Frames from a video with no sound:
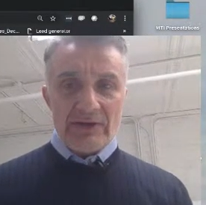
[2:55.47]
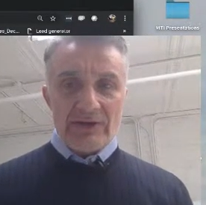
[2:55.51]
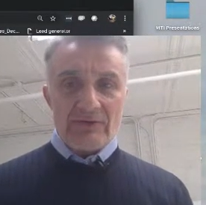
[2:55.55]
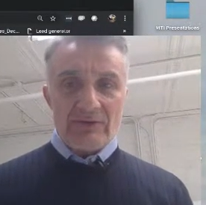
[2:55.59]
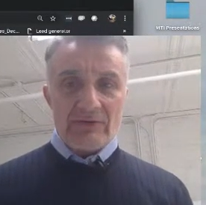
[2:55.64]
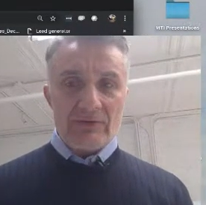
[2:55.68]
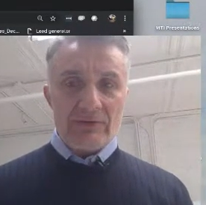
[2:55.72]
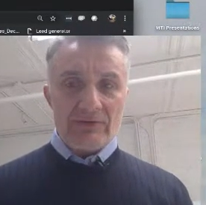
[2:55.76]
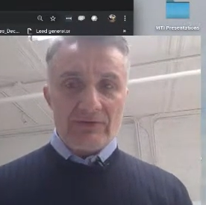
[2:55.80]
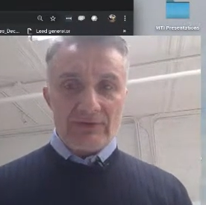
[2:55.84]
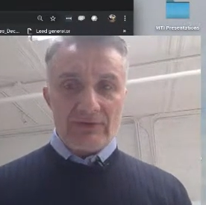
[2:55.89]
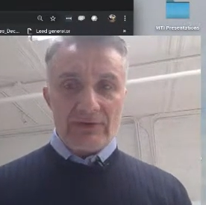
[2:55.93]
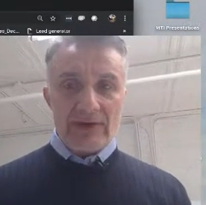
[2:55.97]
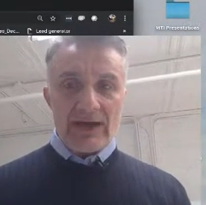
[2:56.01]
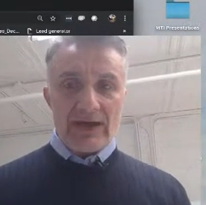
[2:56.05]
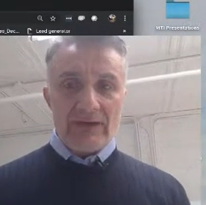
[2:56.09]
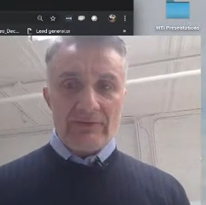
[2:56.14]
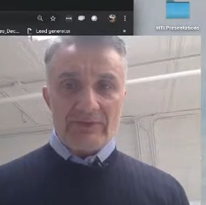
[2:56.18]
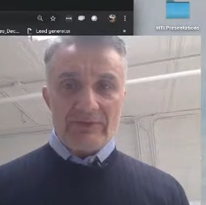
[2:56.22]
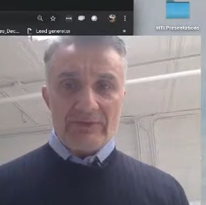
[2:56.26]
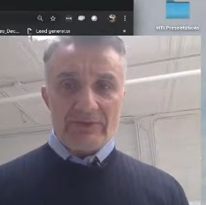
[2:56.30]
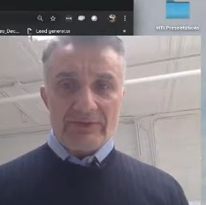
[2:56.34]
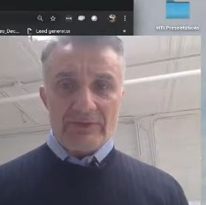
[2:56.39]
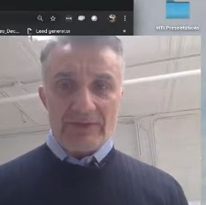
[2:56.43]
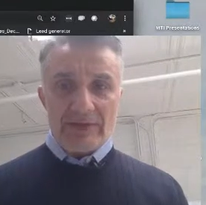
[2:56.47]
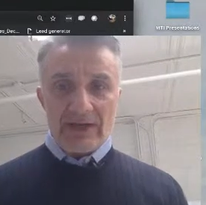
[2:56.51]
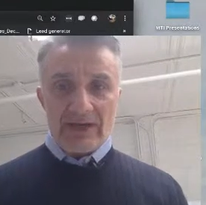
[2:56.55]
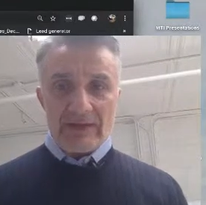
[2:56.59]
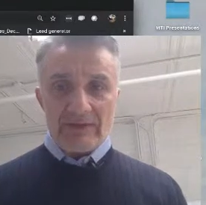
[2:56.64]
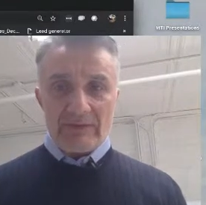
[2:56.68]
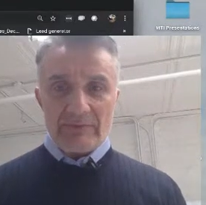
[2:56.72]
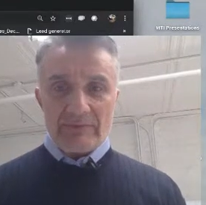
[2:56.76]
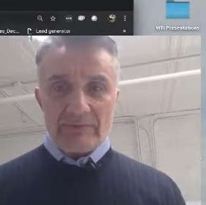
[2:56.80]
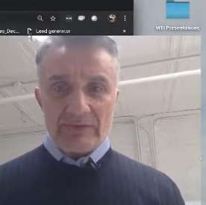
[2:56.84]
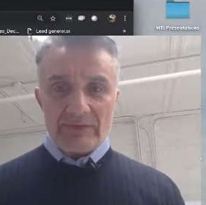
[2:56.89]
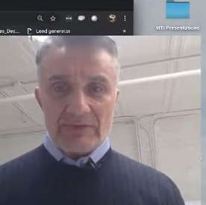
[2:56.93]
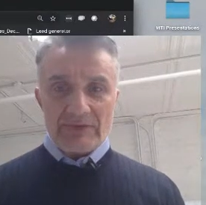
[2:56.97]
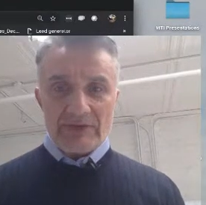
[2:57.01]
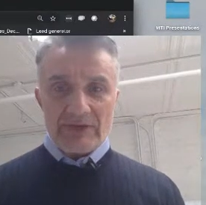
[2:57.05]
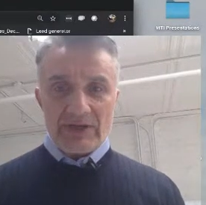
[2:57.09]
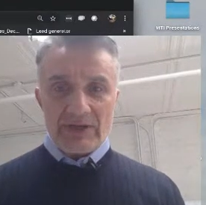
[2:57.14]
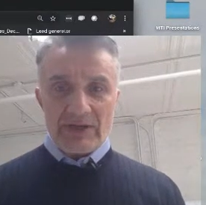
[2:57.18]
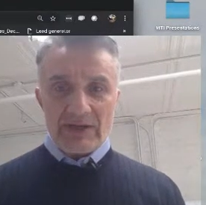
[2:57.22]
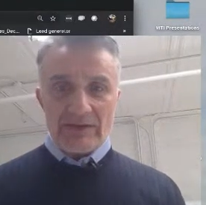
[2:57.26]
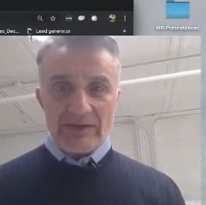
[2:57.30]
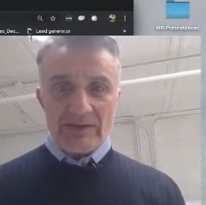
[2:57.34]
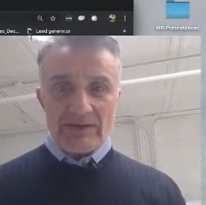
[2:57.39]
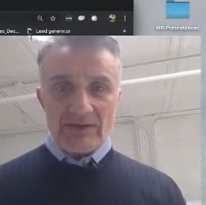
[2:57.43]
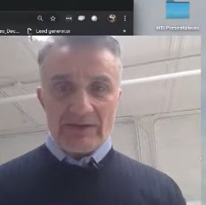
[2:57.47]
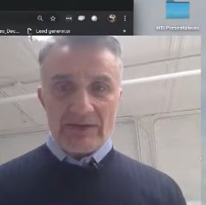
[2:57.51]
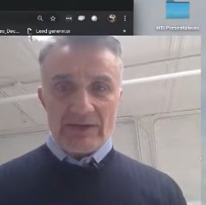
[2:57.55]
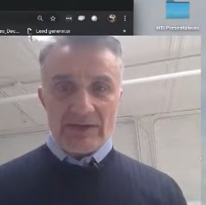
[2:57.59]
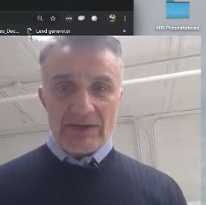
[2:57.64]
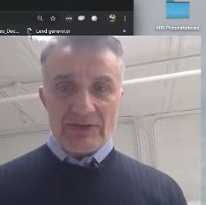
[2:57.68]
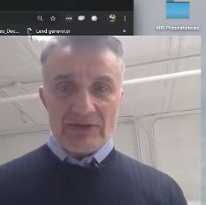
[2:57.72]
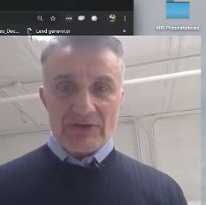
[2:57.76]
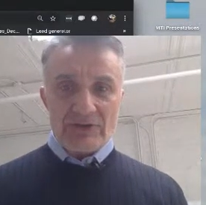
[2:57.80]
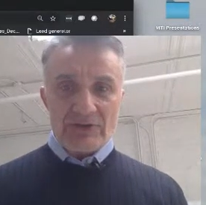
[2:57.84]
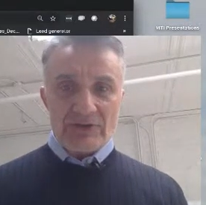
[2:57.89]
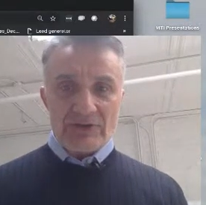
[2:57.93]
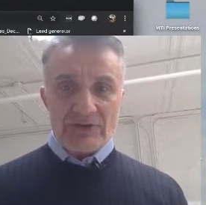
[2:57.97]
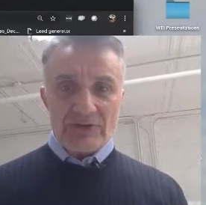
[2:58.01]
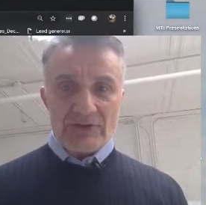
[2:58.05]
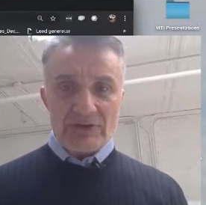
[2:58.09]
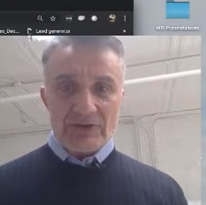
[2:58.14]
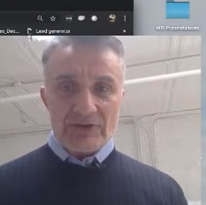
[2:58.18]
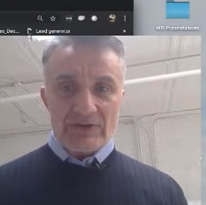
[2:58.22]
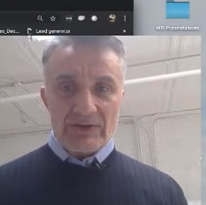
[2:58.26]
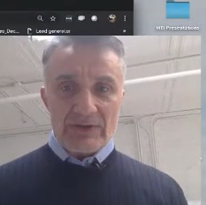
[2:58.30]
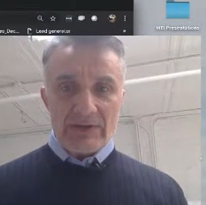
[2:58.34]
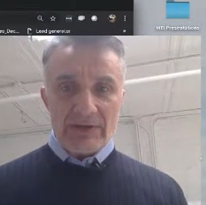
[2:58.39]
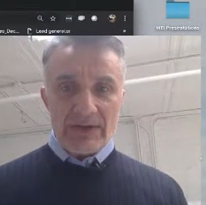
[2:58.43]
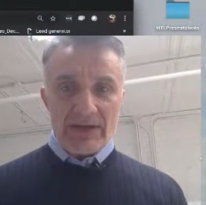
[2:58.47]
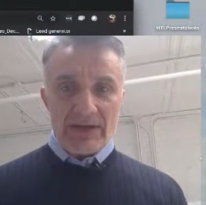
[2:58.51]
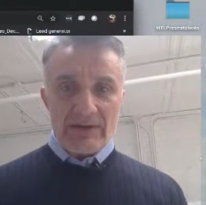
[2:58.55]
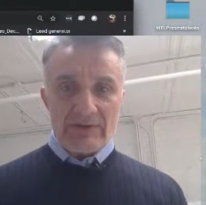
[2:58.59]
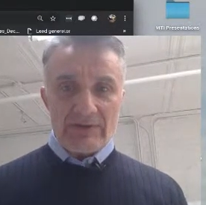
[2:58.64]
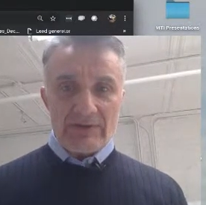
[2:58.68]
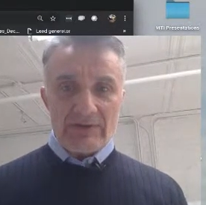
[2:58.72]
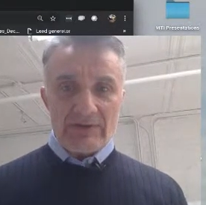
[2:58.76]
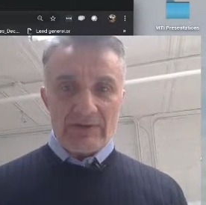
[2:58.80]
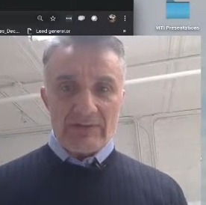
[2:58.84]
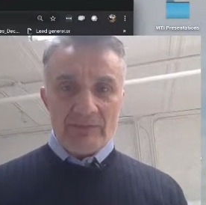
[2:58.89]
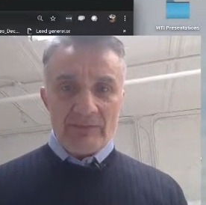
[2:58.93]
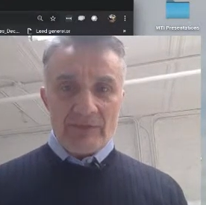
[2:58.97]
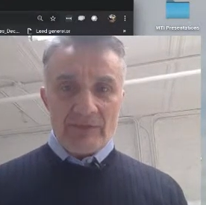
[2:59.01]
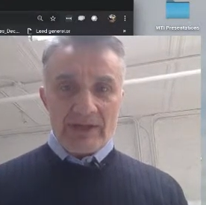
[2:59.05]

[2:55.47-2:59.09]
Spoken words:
growth drivers 11%, lead generation 11%,